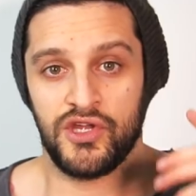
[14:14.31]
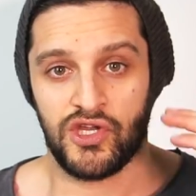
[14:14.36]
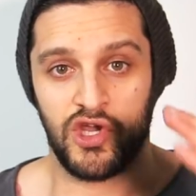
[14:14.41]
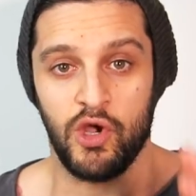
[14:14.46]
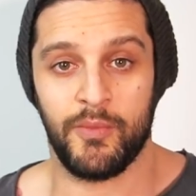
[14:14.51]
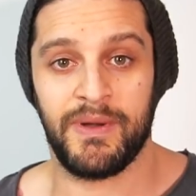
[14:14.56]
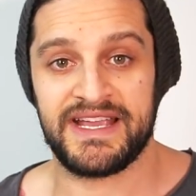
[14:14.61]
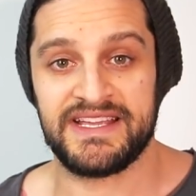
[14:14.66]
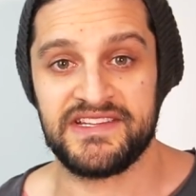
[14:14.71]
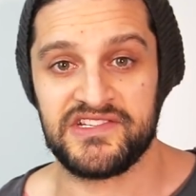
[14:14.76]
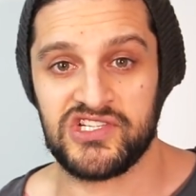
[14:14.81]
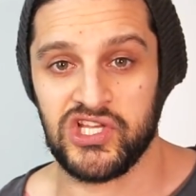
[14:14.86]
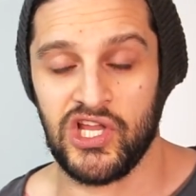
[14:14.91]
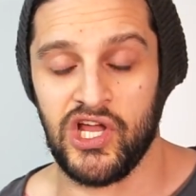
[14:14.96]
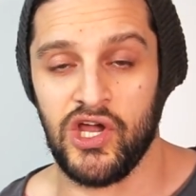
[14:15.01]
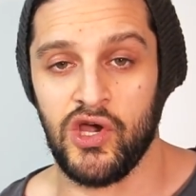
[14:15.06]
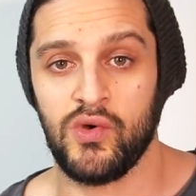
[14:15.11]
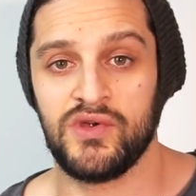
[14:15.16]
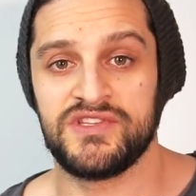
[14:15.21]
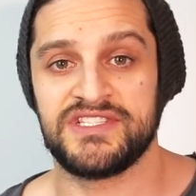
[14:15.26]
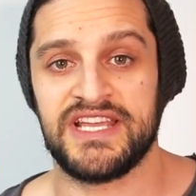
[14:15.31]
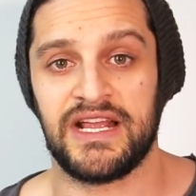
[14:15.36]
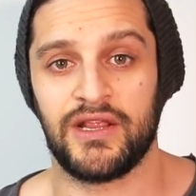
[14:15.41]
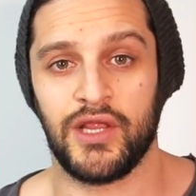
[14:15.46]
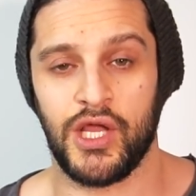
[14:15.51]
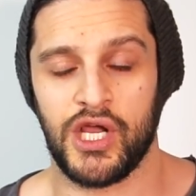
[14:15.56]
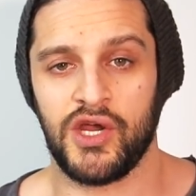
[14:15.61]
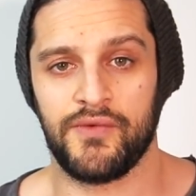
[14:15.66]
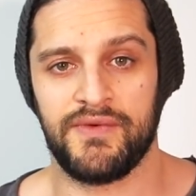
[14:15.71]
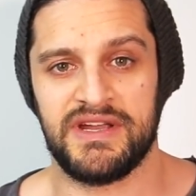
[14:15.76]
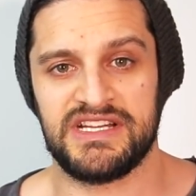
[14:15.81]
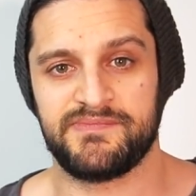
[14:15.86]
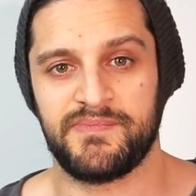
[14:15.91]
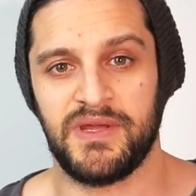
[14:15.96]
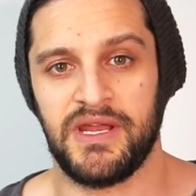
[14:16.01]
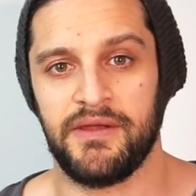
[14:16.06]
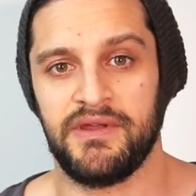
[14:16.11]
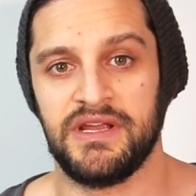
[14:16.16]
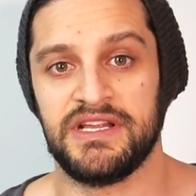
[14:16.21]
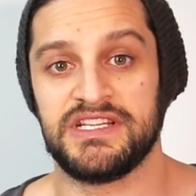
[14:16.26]
Go back in slow, take longer rest
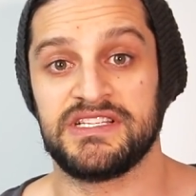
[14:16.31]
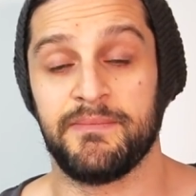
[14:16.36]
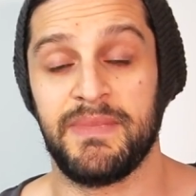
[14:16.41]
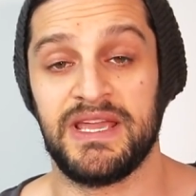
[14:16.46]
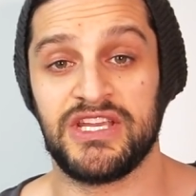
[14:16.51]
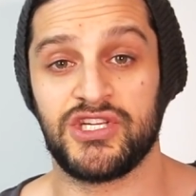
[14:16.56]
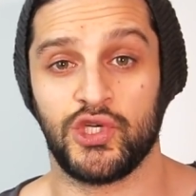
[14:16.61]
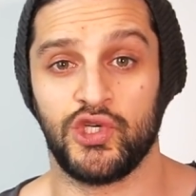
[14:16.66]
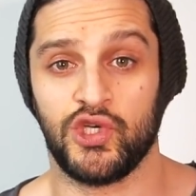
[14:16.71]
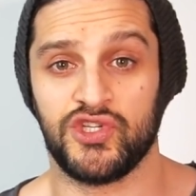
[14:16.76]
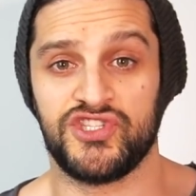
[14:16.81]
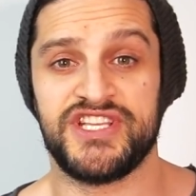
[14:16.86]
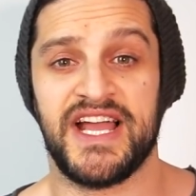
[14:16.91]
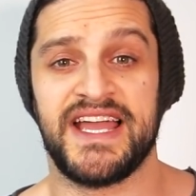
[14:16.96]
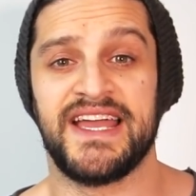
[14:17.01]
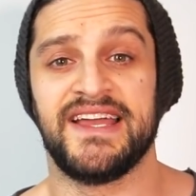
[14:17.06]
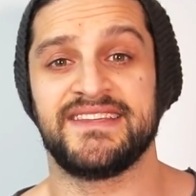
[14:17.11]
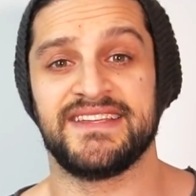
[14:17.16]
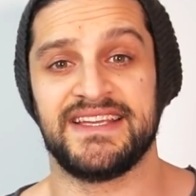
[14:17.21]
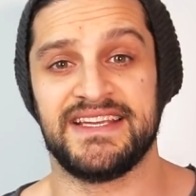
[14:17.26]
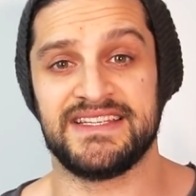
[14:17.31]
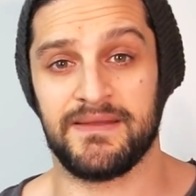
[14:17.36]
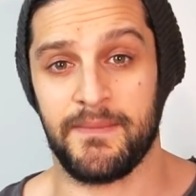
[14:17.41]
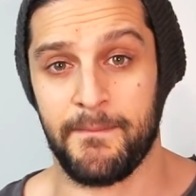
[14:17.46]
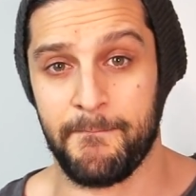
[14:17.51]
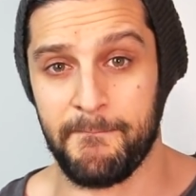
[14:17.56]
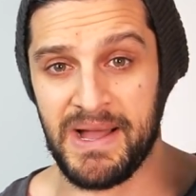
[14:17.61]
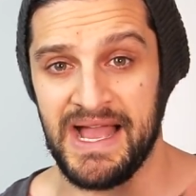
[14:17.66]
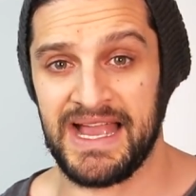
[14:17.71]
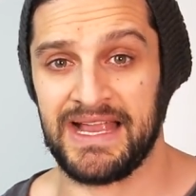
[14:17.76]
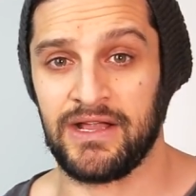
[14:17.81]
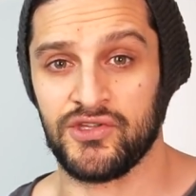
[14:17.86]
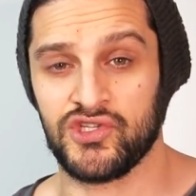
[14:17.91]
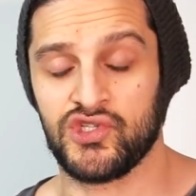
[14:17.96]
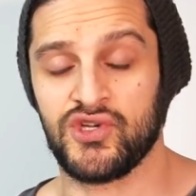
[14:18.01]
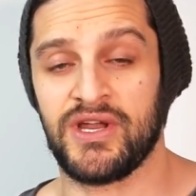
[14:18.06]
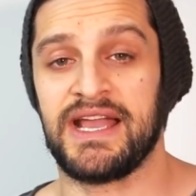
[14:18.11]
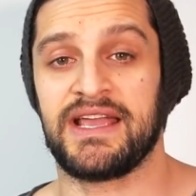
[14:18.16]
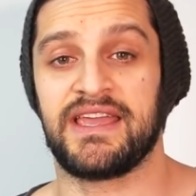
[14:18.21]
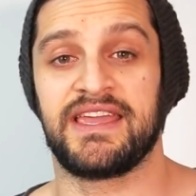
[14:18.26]
periods, make sure your diet is bang on
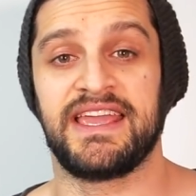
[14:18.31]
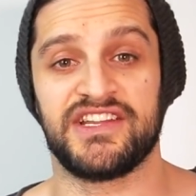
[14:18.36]
track.